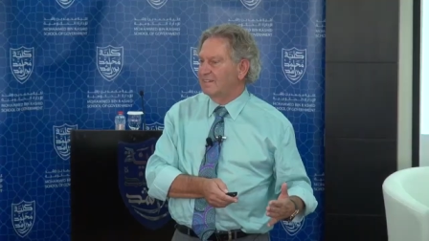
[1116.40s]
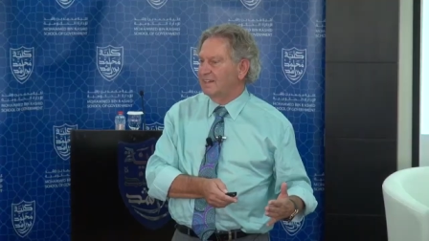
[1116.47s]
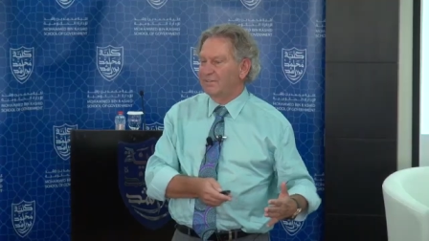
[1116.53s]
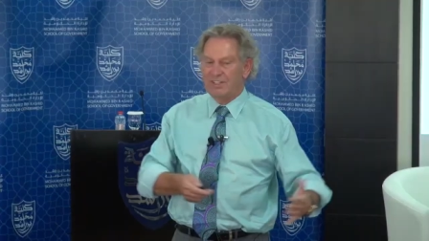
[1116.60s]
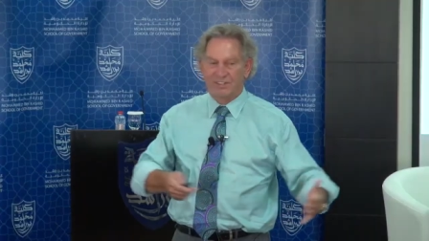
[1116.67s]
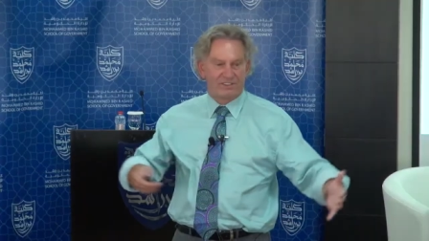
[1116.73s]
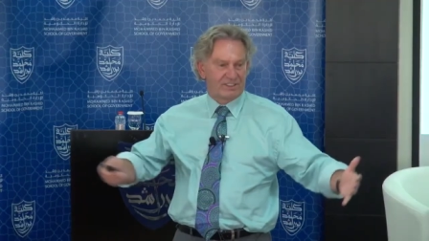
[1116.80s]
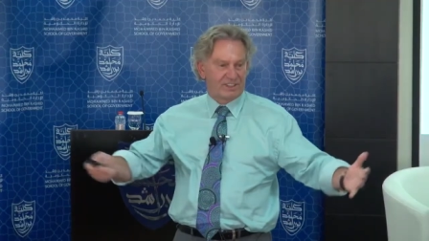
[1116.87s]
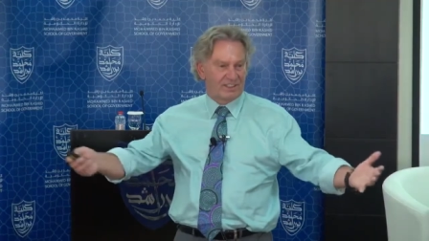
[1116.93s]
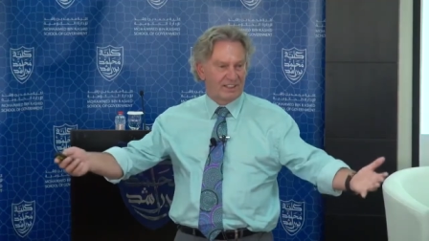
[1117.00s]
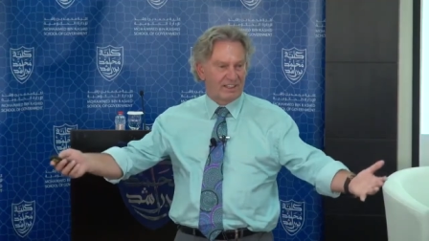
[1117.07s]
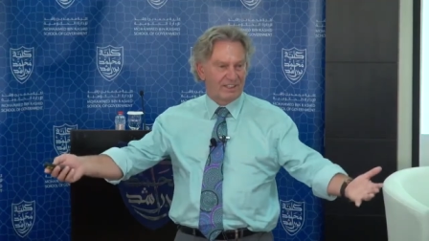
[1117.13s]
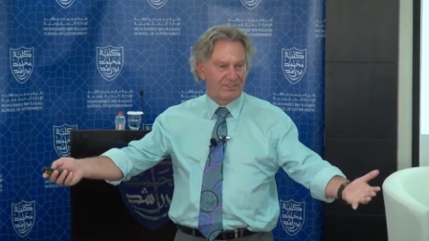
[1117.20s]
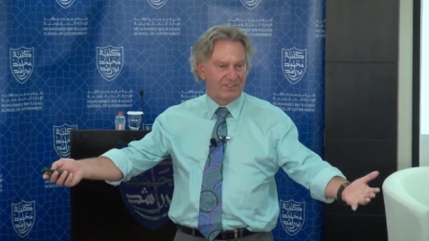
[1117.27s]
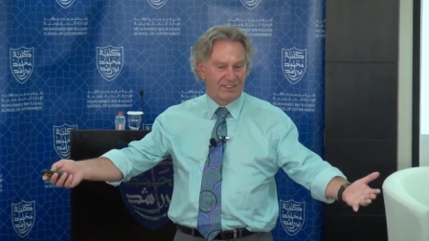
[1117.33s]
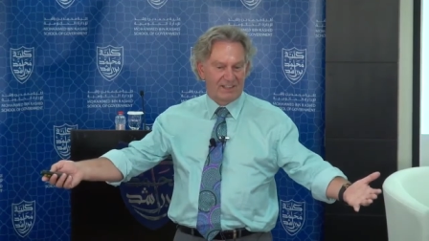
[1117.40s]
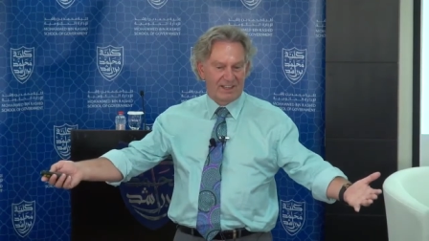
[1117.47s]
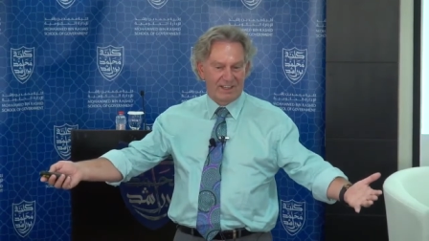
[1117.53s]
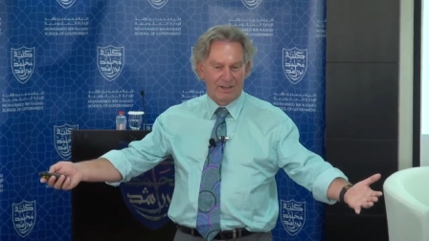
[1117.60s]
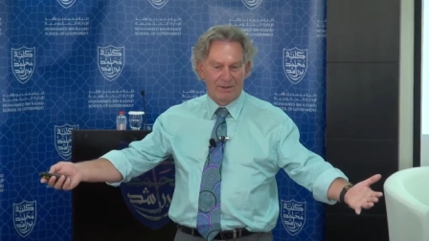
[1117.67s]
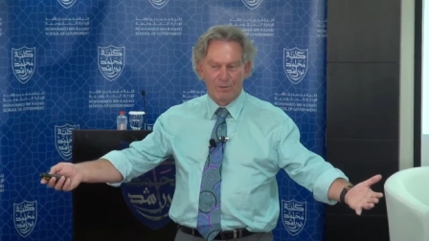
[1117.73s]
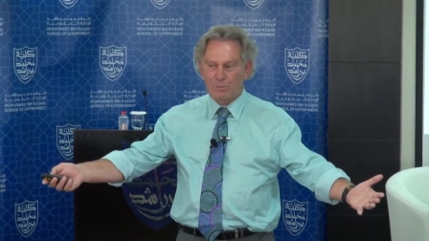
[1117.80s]
We start living
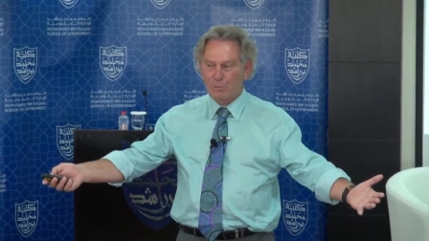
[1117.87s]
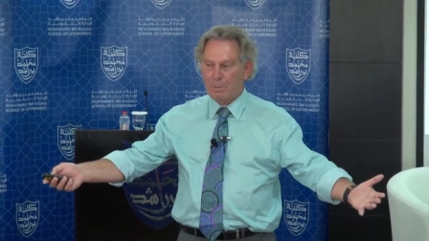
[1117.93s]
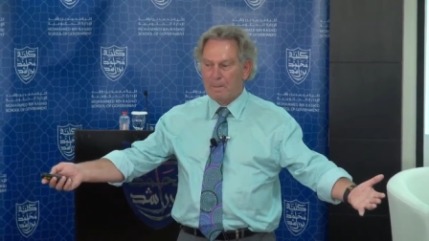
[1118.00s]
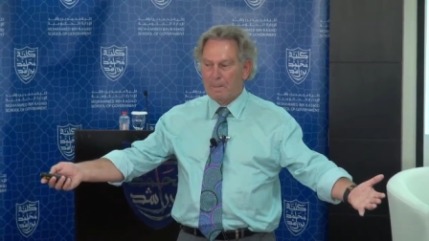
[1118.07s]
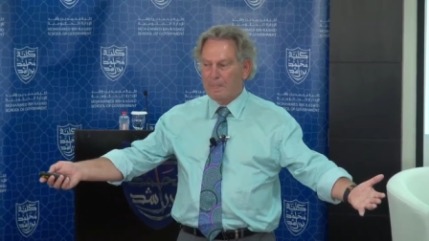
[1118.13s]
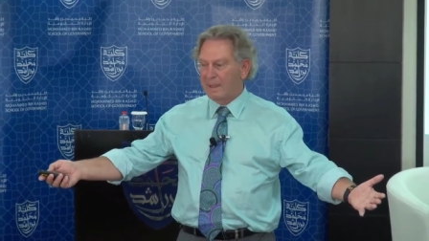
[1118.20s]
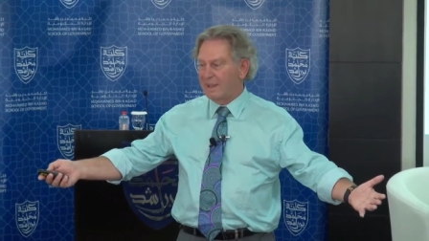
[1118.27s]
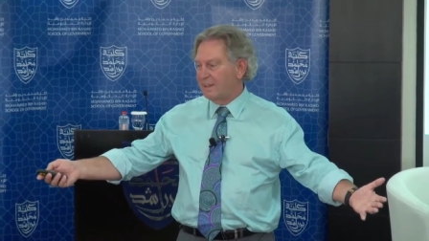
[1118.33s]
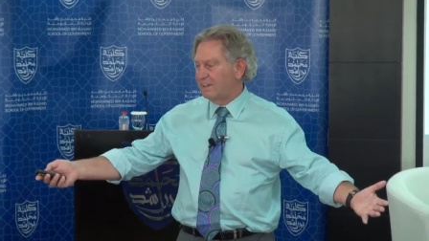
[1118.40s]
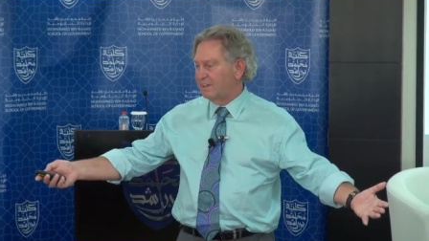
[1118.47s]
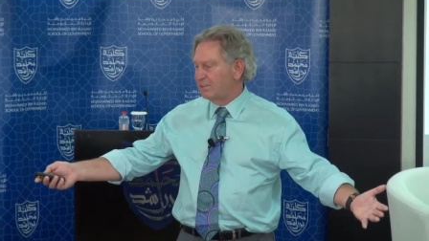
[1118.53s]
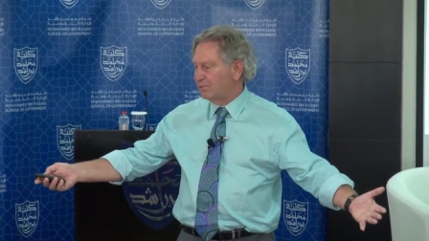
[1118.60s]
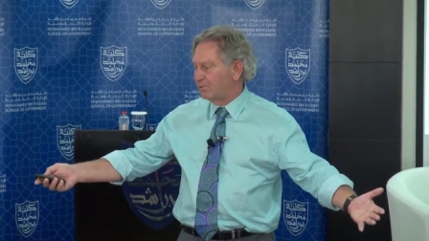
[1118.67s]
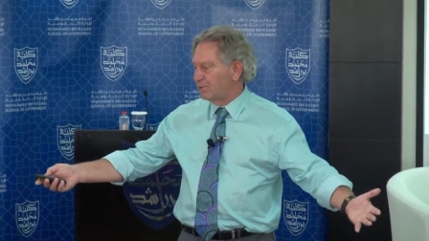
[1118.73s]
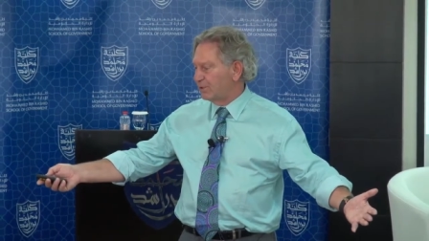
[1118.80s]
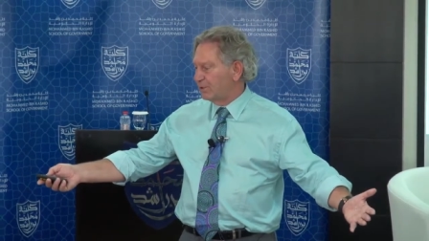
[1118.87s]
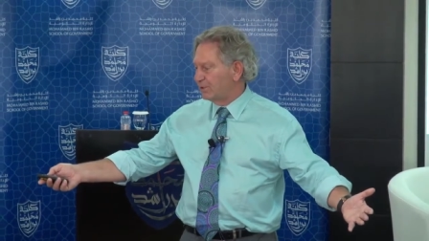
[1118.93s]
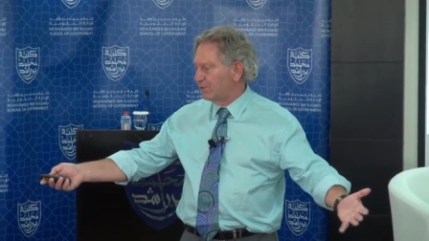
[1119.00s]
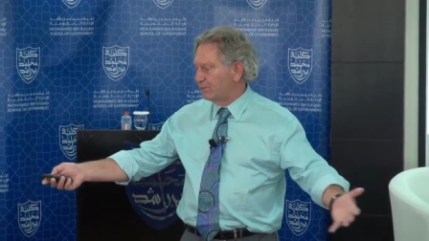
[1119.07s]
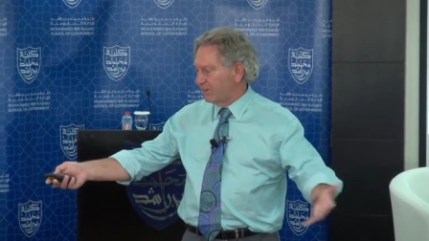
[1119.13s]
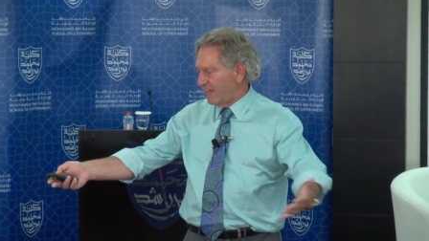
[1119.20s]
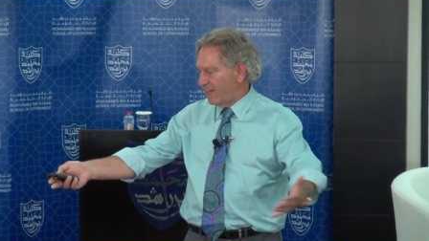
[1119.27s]
now in the
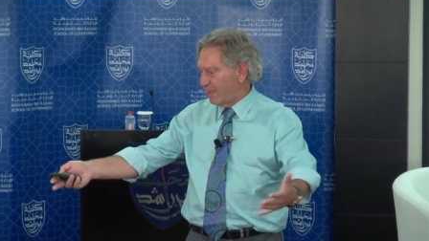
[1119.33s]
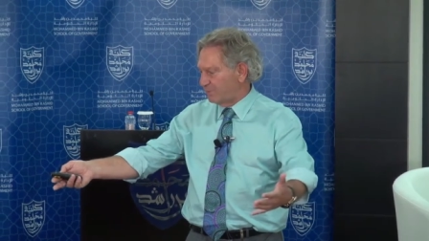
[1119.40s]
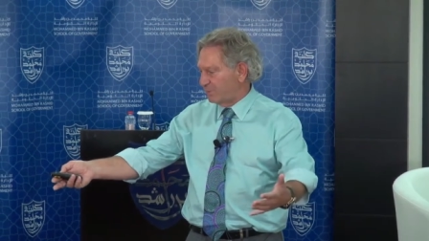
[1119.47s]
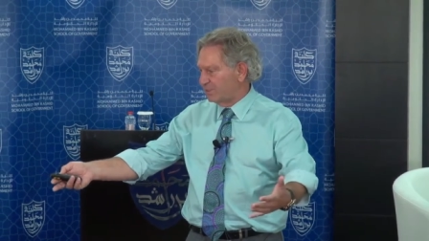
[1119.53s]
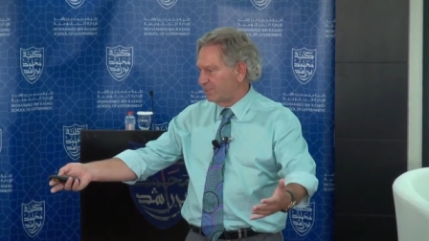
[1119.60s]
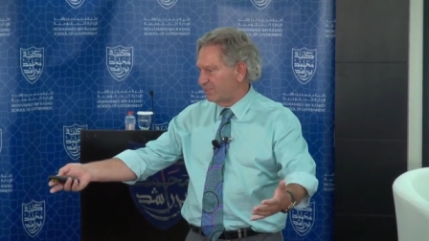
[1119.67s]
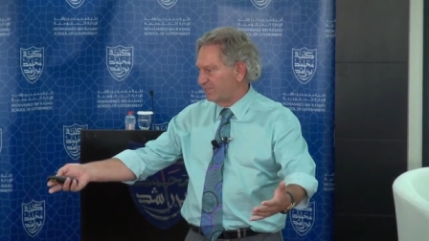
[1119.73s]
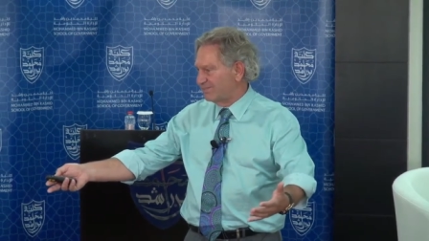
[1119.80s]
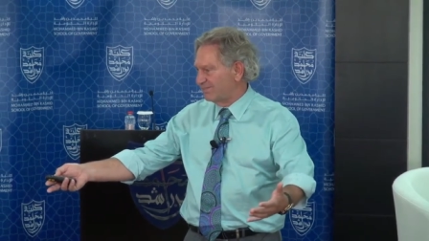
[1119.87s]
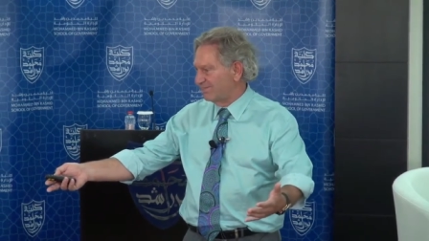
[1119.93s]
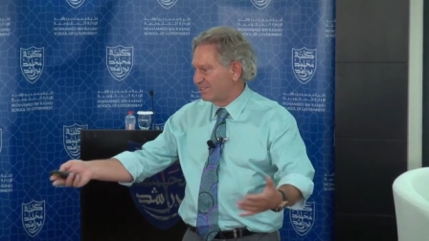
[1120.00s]
world of apps,